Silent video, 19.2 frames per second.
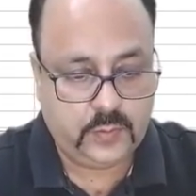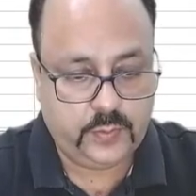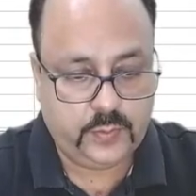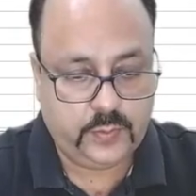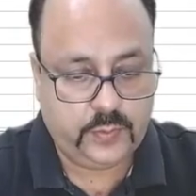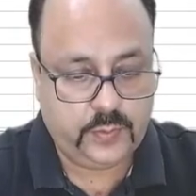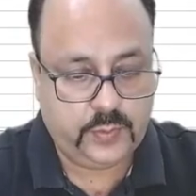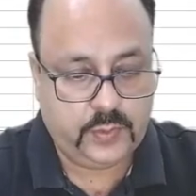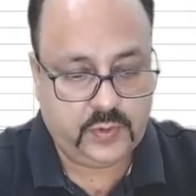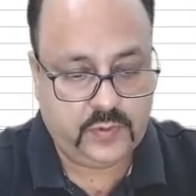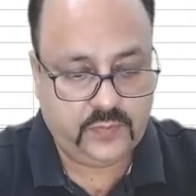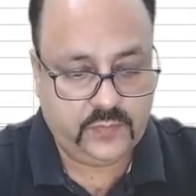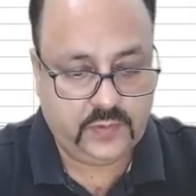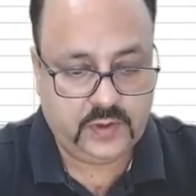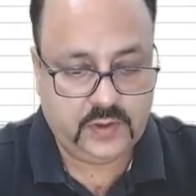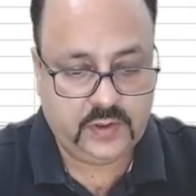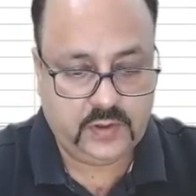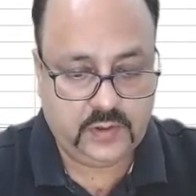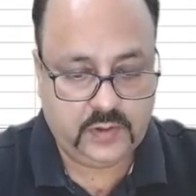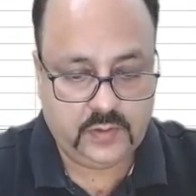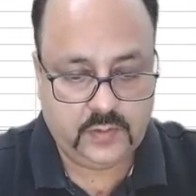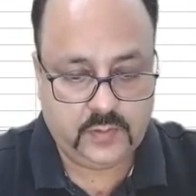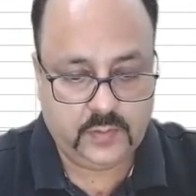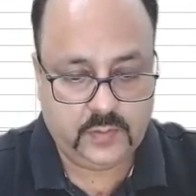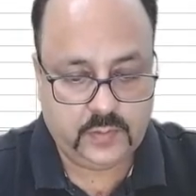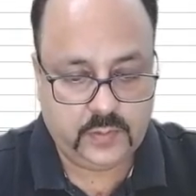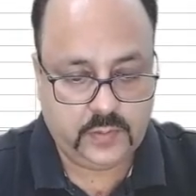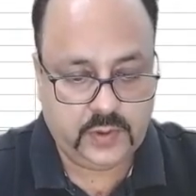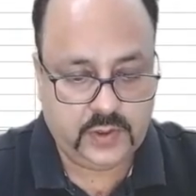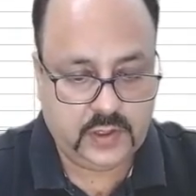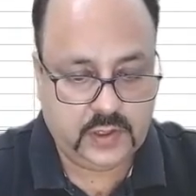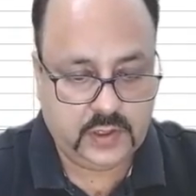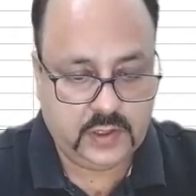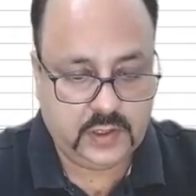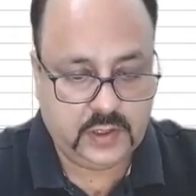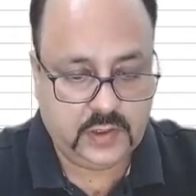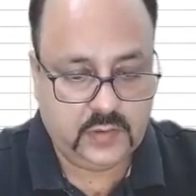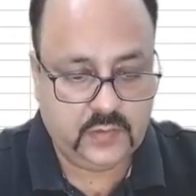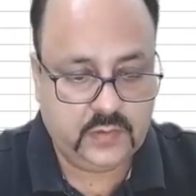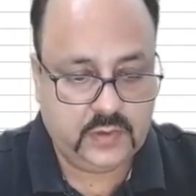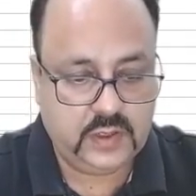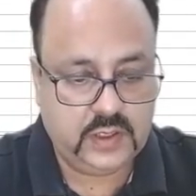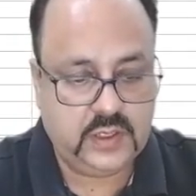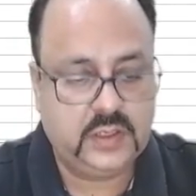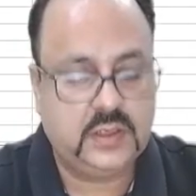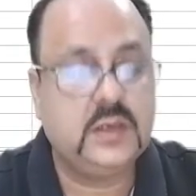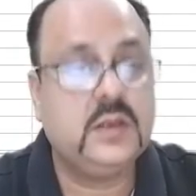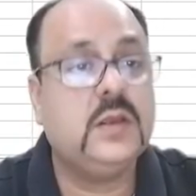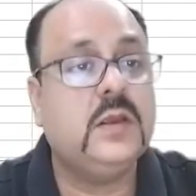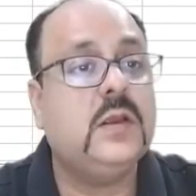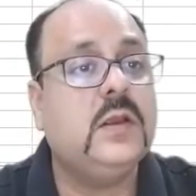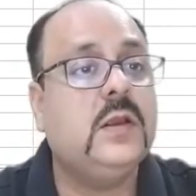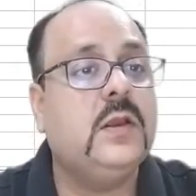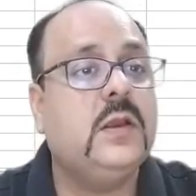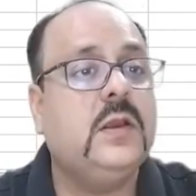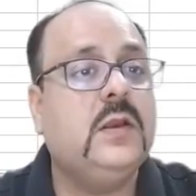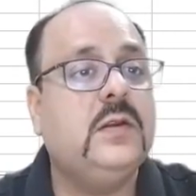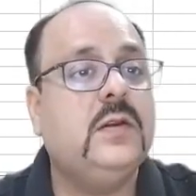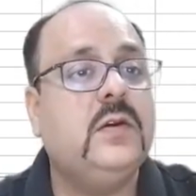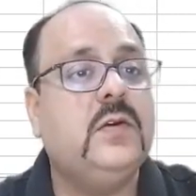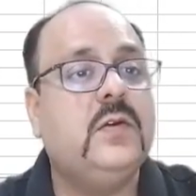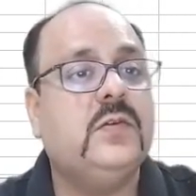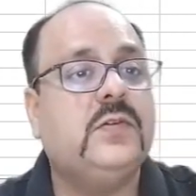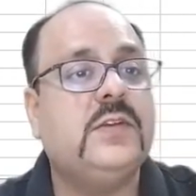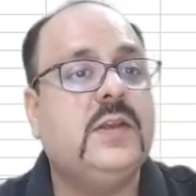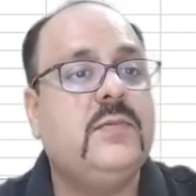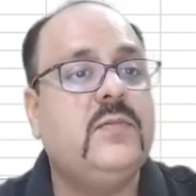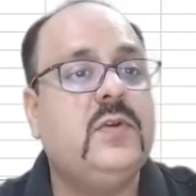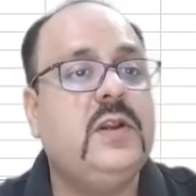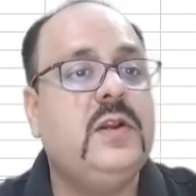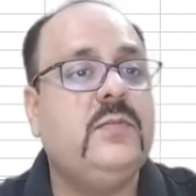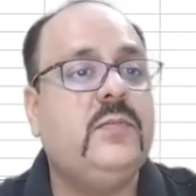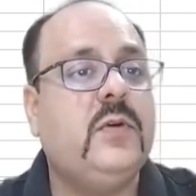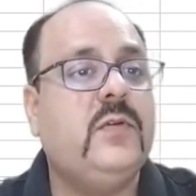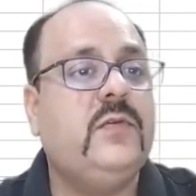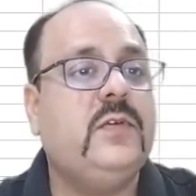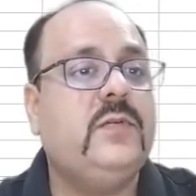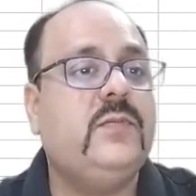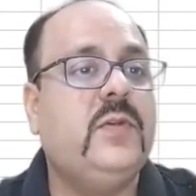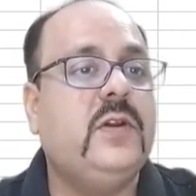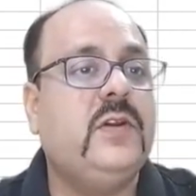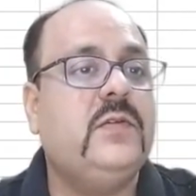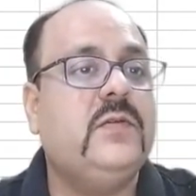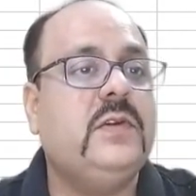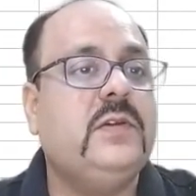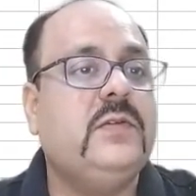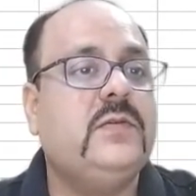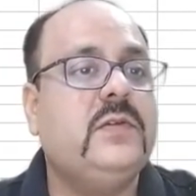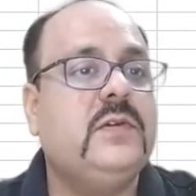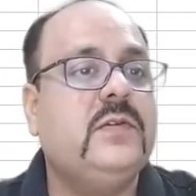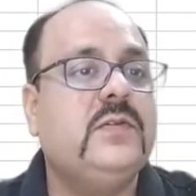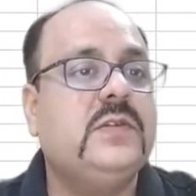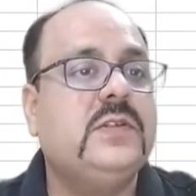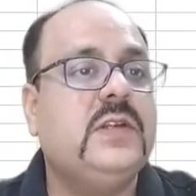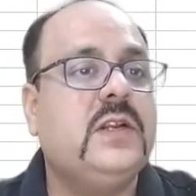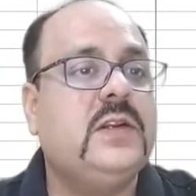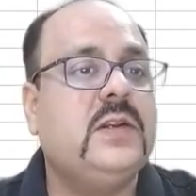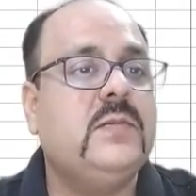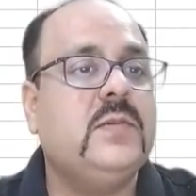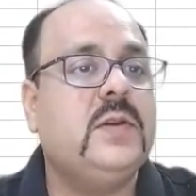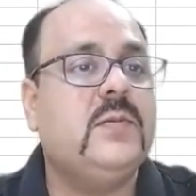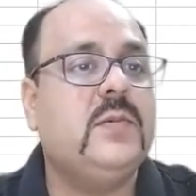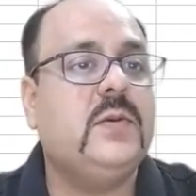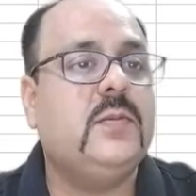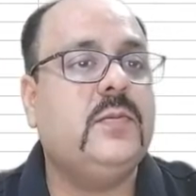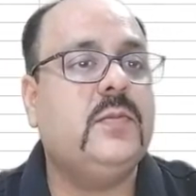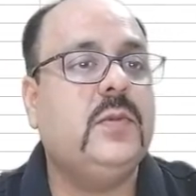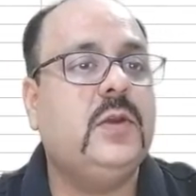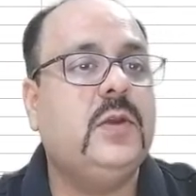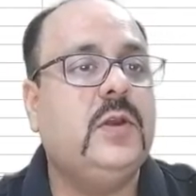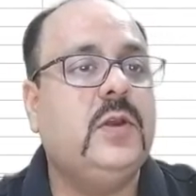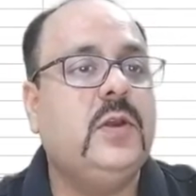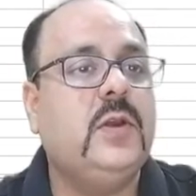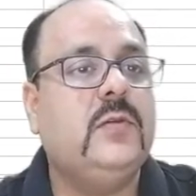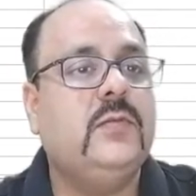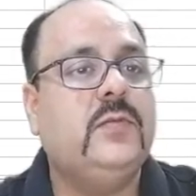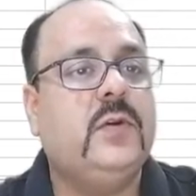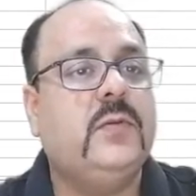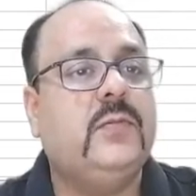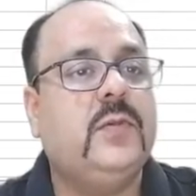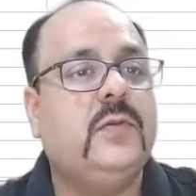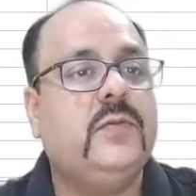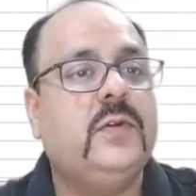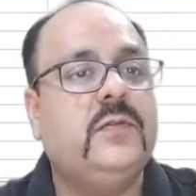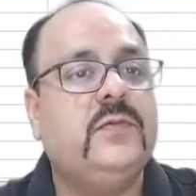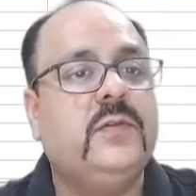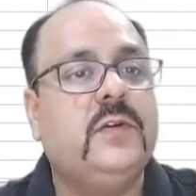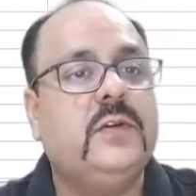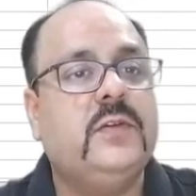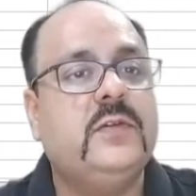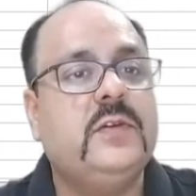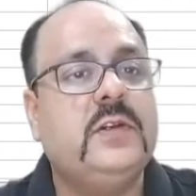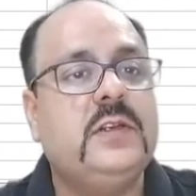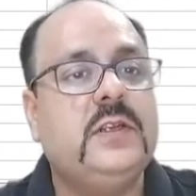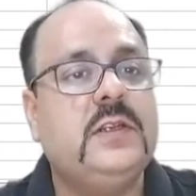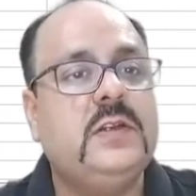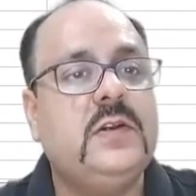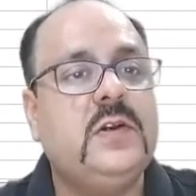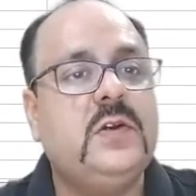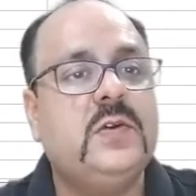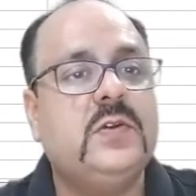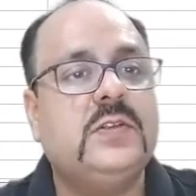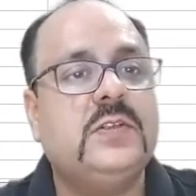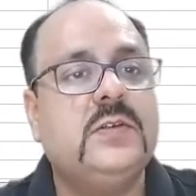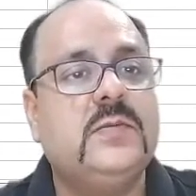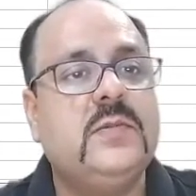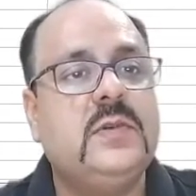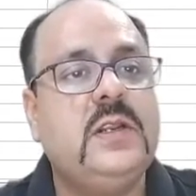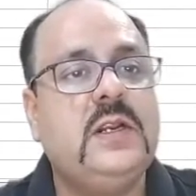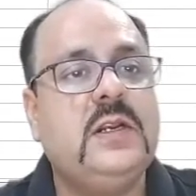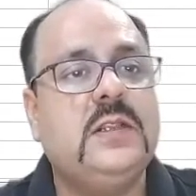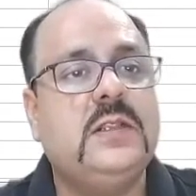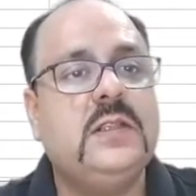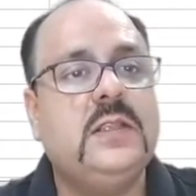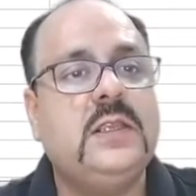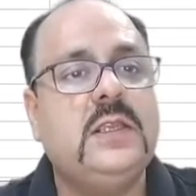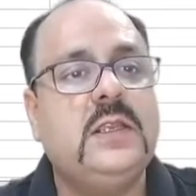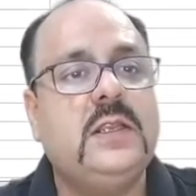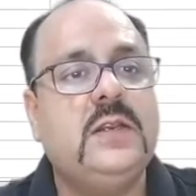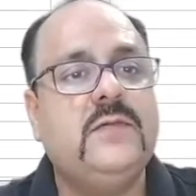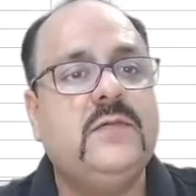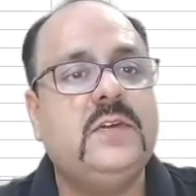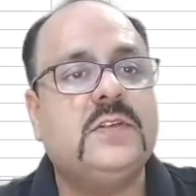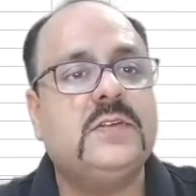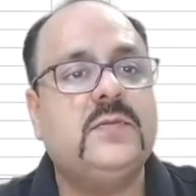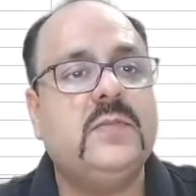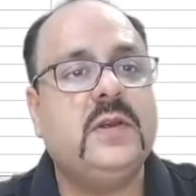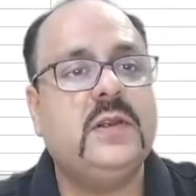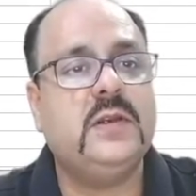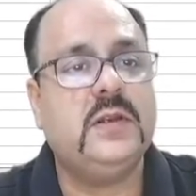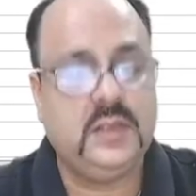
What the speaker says: profit per unit. In order to simulate profit per unit, we'll use the random number for profit per unit. In order to simulate the investment,